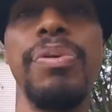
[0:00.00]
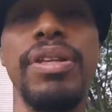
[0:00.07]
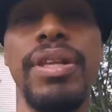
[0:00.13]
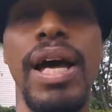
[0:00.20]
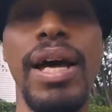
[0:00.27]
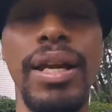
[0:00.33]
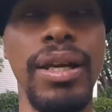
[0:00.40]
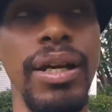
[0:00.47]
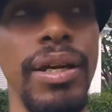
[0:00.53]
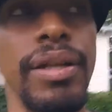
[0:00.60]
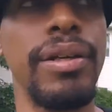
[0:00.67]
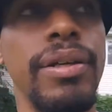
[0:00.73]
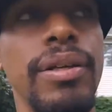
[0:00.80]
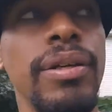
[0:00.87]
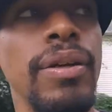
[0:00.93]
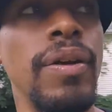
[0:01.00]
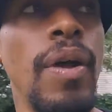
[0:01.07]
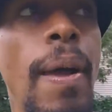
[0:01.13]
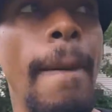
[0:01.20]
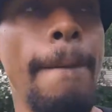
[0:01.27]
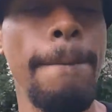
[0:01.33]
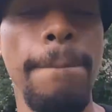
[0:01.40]
that link,
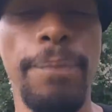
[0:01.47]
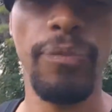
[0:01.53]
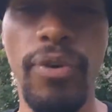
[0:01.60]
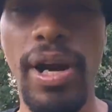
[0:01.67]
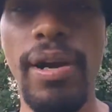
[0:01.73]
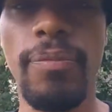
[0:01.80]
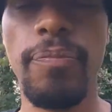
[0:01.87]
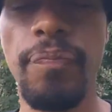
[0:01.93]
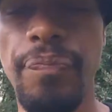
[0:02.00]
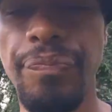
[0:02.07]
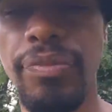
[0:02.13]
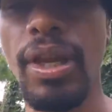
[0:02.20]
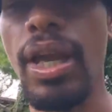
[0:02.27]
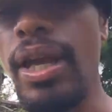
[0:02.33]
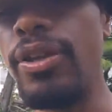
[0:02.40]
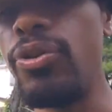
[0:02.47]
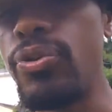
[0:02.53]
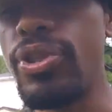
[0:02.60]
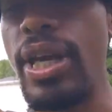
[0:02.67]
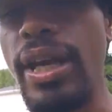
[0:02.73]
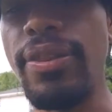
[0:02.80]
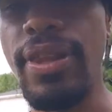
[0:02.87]
right? And you
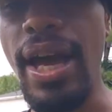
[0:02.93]
take